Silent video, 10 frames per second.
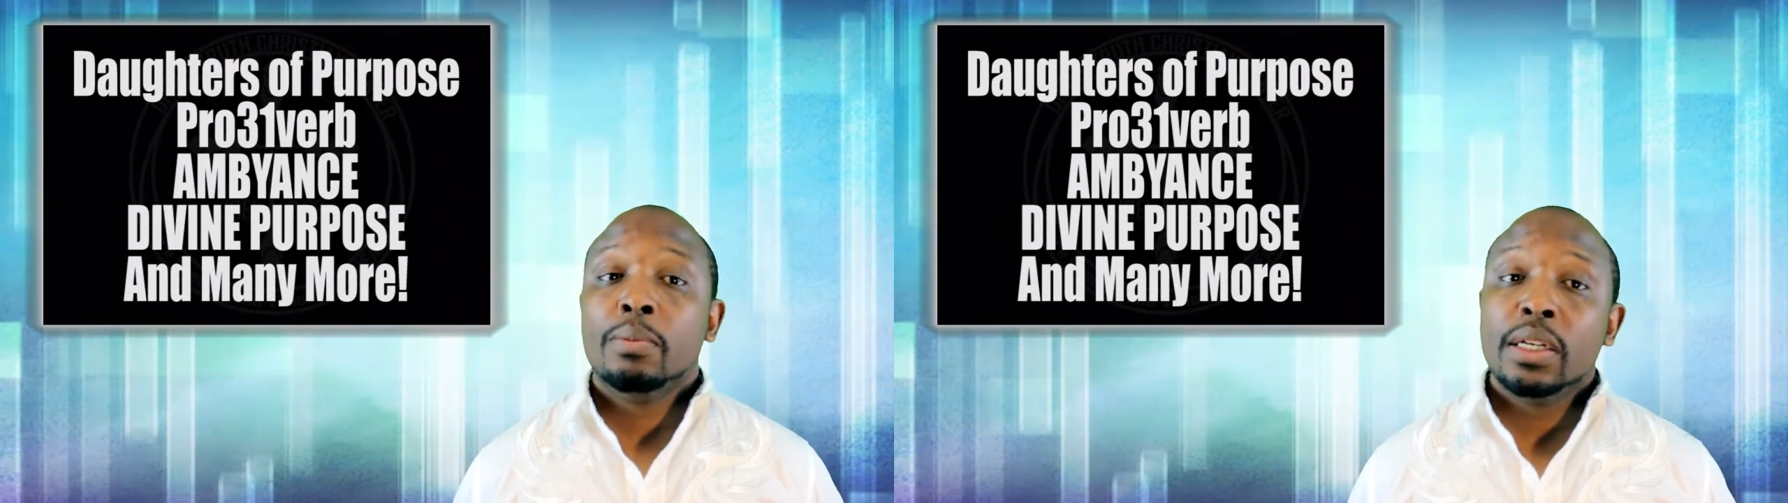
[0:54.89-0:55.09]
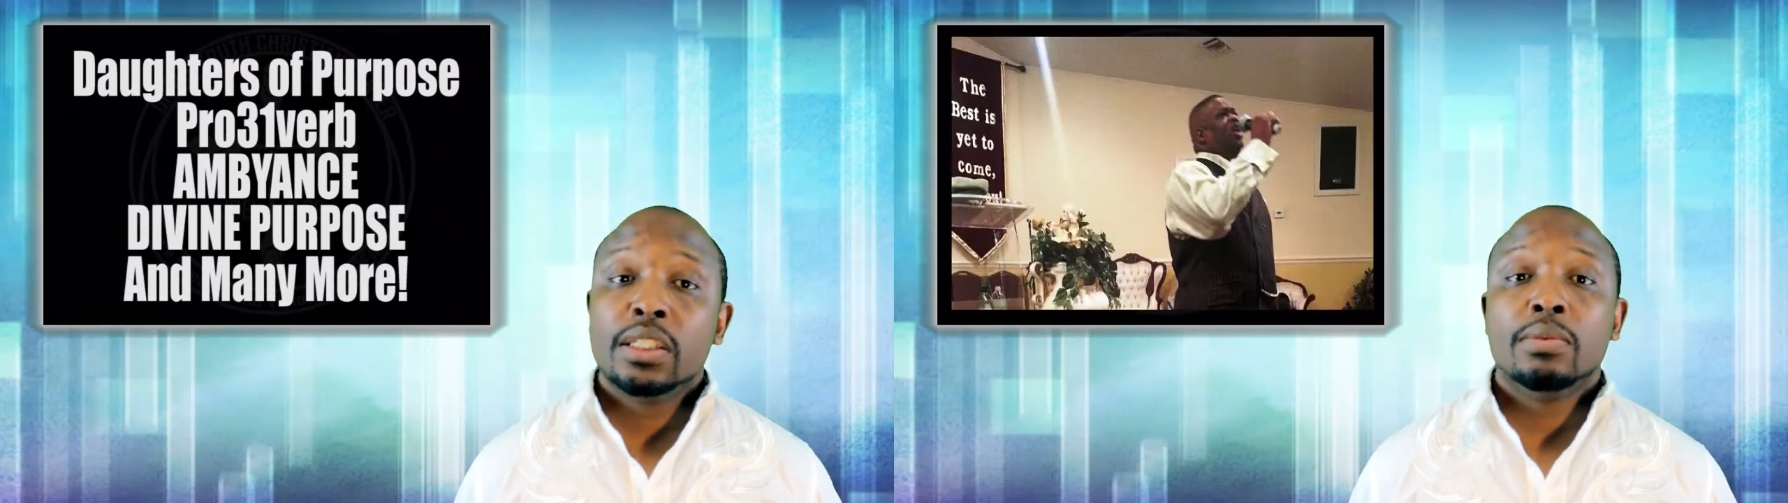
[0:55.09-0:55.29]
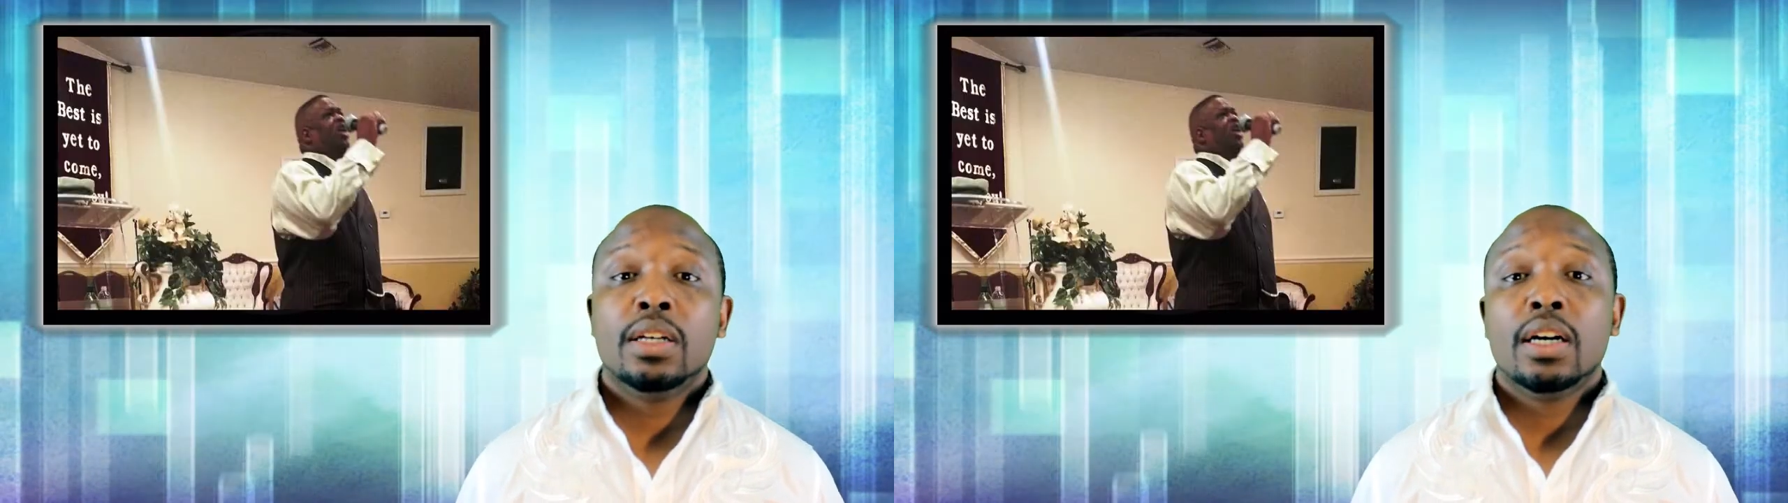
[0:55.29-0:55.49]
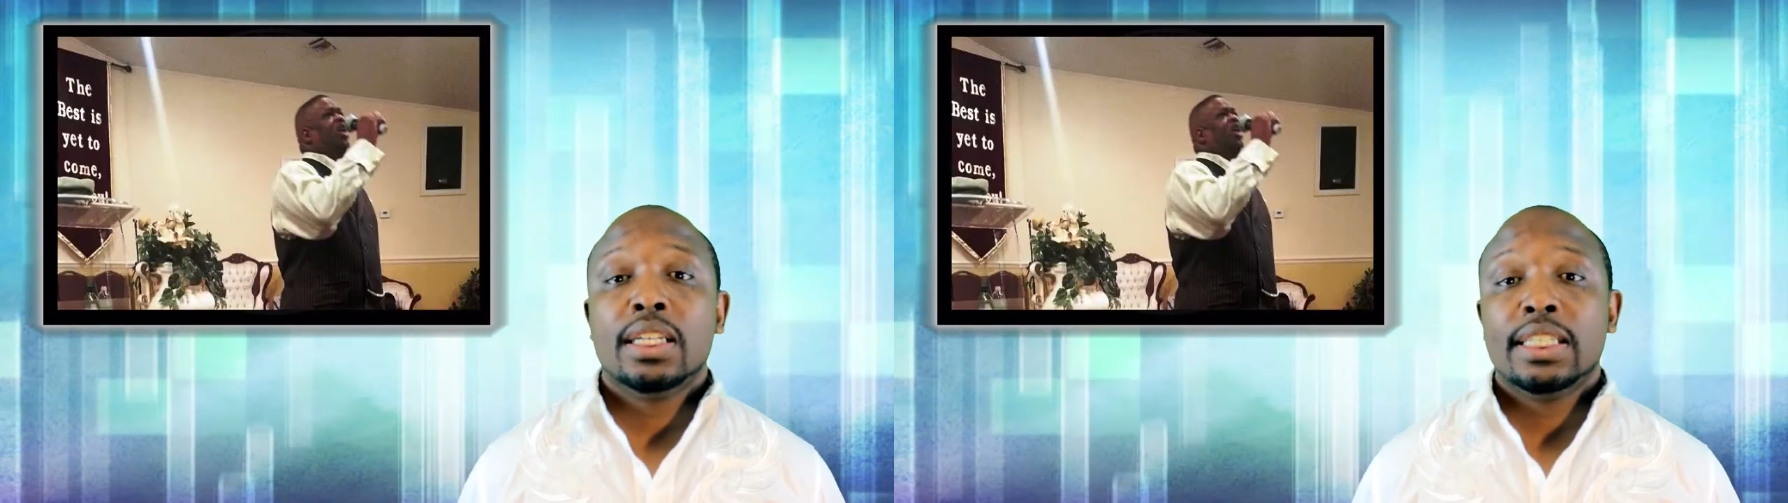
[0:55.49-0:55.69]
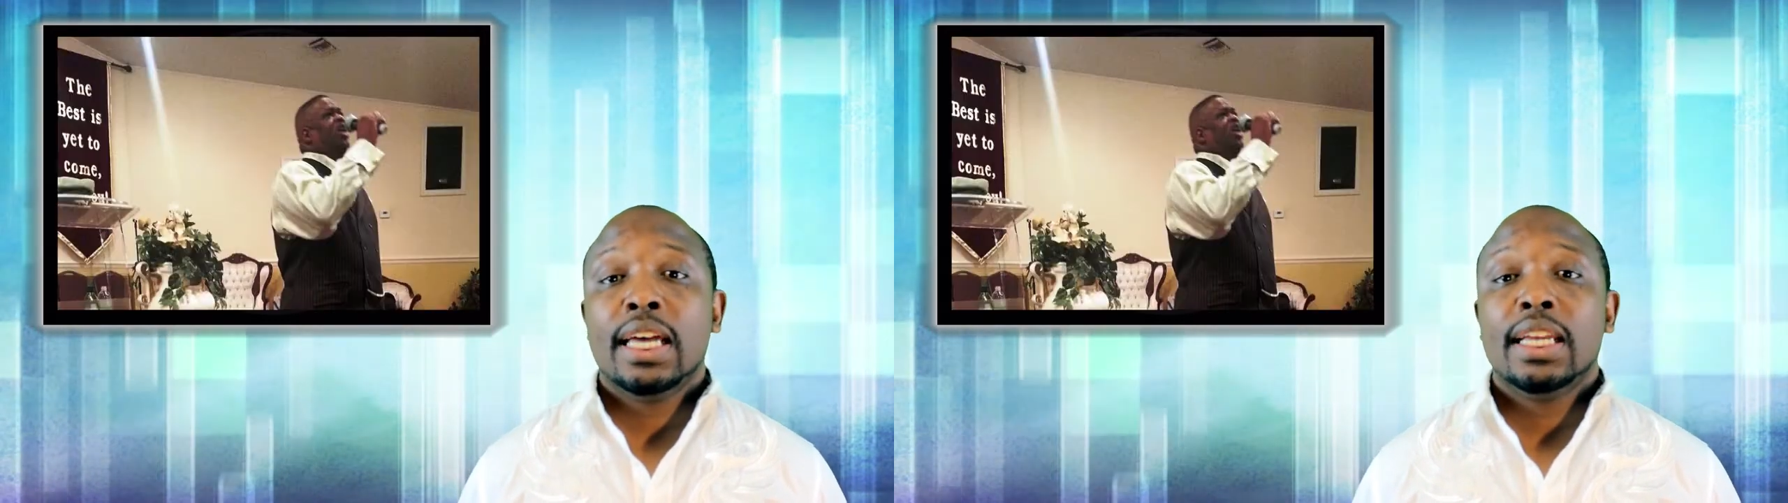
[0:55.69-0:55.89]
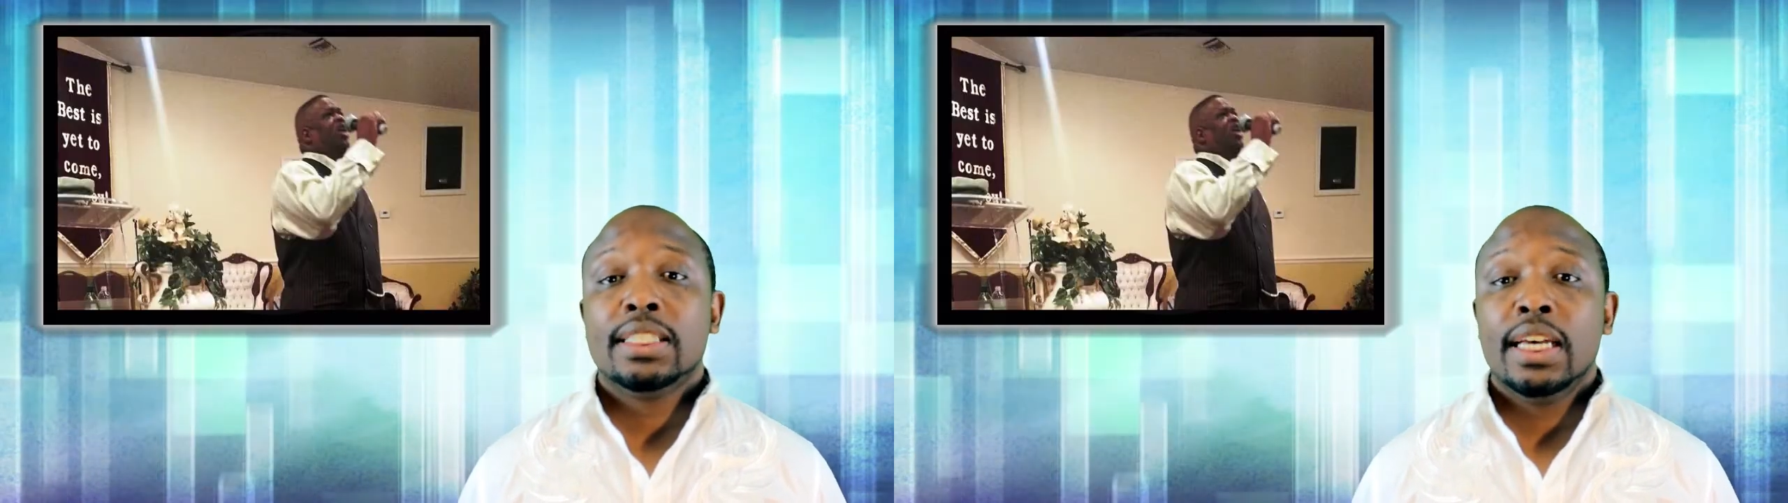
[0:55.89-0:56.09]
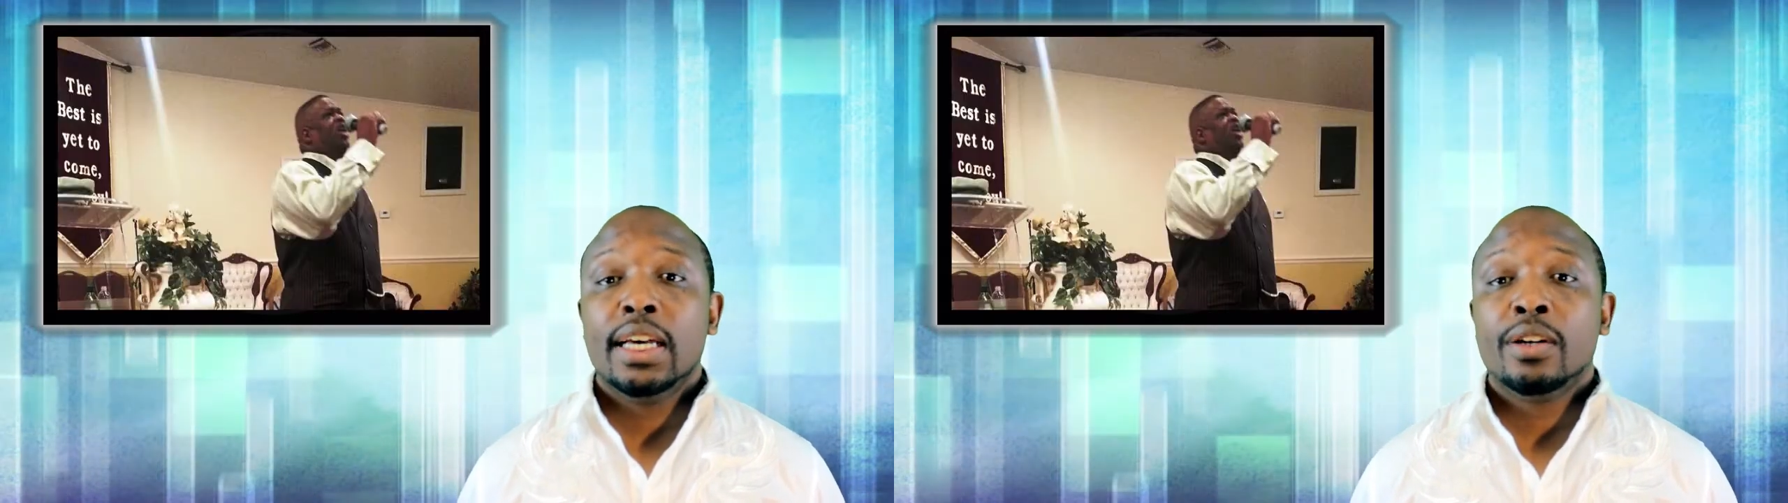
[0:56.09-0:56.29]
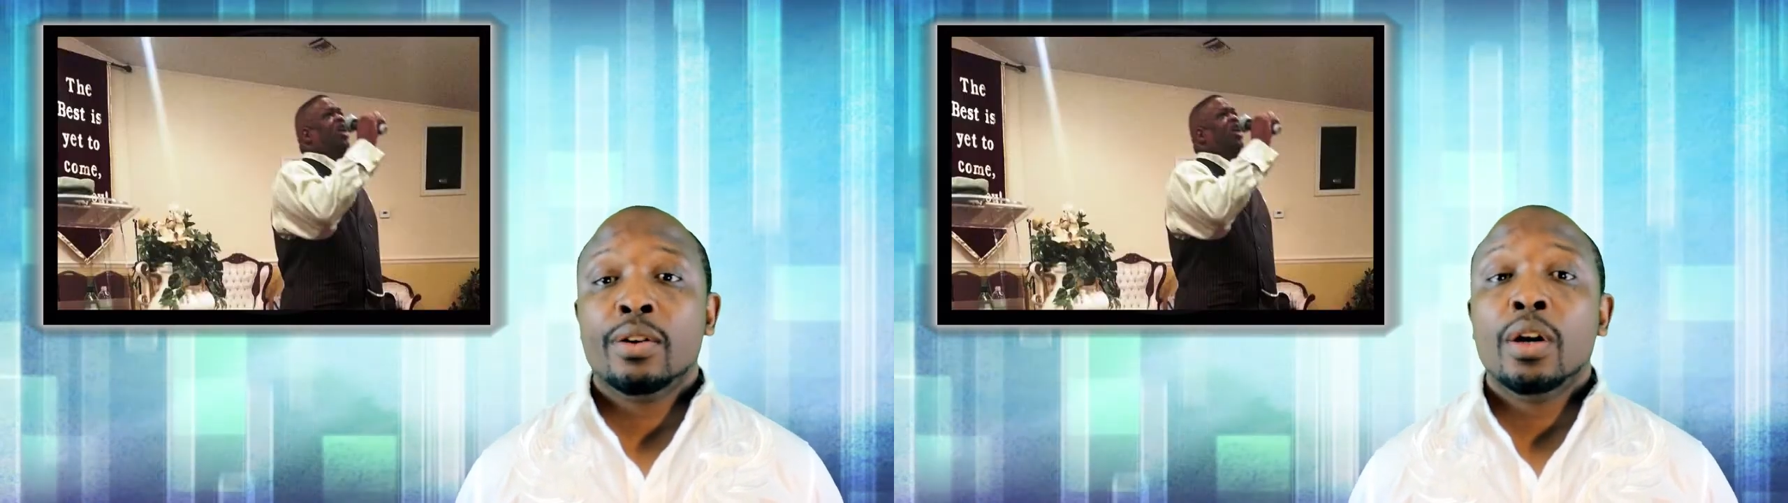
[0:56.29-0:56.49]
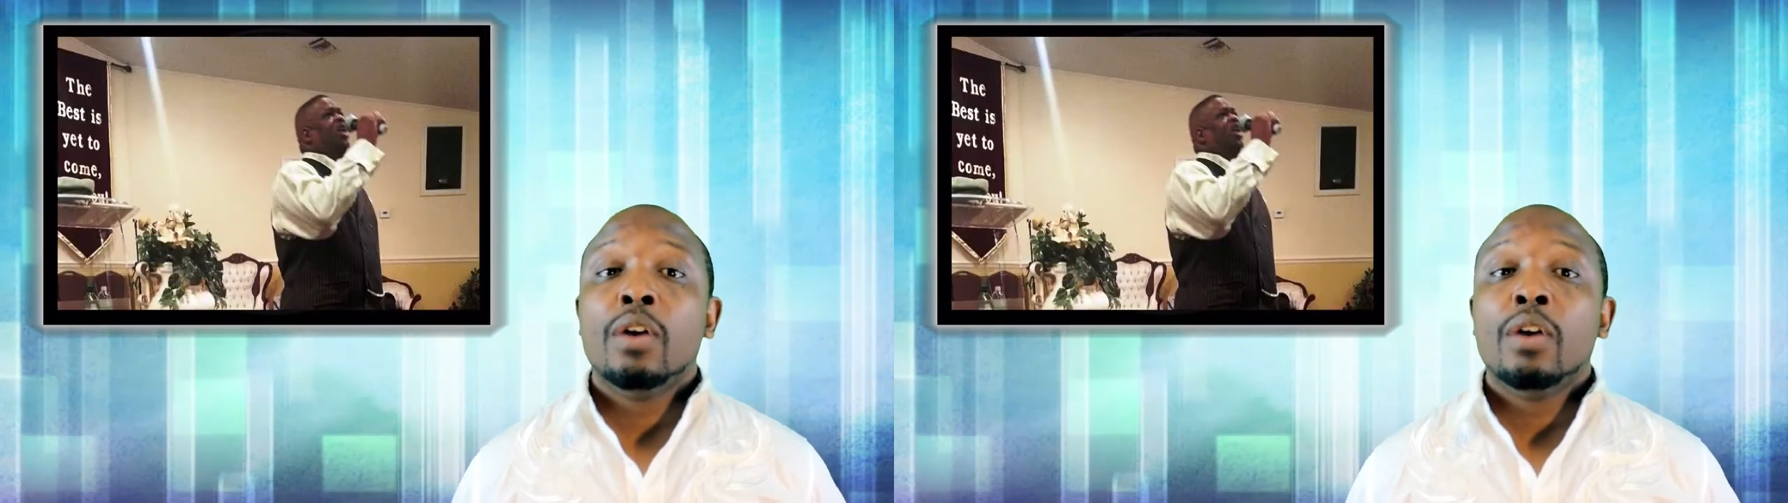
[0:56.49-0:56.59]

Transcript: Bishop Douglas Alexander